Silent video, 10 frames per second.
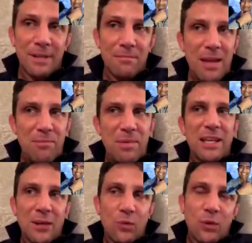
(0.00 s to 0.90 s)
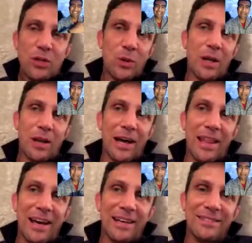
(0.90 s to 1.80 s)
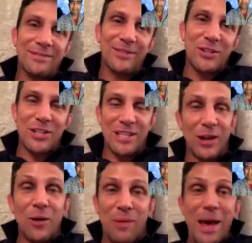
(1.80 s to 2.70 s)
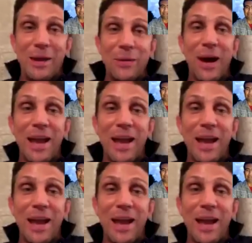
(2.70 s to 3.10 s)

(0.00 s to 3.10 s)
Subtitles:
maybe you don't want to do it like that, which is a lot better way.